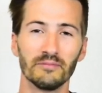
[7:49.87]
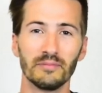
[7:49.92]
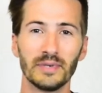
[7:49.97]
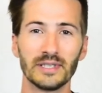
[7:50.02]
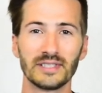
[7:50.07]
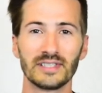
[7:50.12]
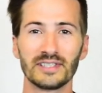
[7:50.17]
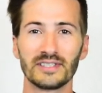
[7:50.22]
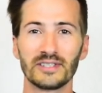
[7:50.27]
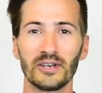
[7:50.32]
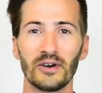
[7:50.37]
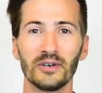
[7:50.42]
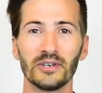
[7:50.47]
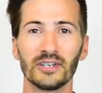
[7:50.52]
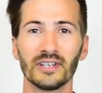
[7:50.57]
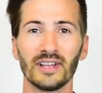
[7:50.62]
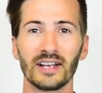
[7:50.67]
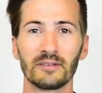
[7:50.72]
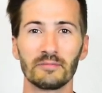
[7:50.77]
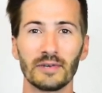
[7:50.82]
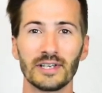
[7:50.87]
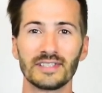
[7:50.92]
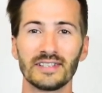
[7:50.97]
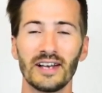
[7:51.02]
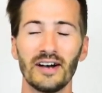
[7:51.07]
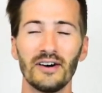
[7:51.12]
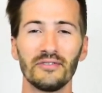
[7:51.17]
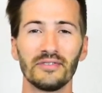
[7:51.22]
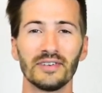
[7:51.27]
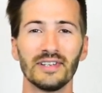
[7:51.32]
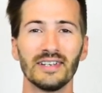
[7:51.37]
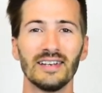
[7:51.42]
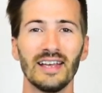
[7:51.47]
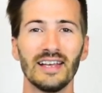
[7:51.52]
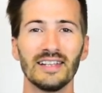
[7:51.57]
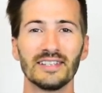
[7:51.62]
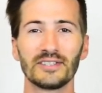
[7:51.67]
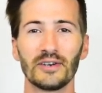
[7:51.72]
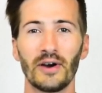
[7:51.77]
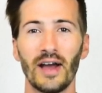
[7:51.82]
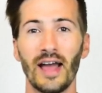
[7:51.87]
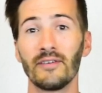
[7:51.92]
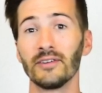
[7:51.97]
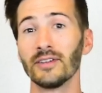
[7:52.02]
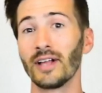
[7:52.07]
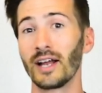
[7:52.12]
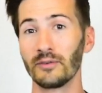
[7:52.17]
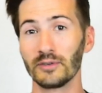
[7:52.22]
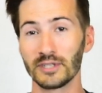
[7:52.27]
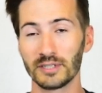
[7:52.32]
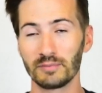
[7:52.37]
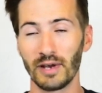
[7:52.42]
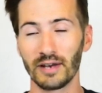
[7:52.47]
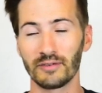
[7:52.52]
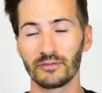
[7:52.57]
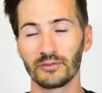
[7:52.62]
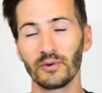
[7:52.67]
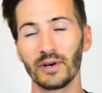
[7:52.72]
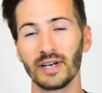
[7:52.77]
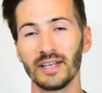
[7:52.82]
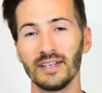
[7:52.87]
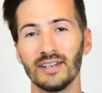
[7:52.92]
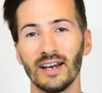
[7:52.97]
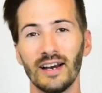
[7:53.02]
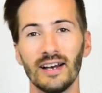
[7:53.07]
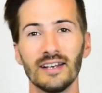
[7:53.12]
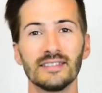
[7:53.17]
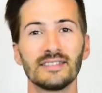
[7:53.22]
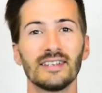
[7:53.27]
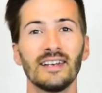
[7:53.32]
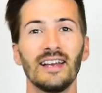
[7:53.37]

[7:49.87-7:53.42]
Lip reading: business owner like myself, and so I have a lot of respect for what he does.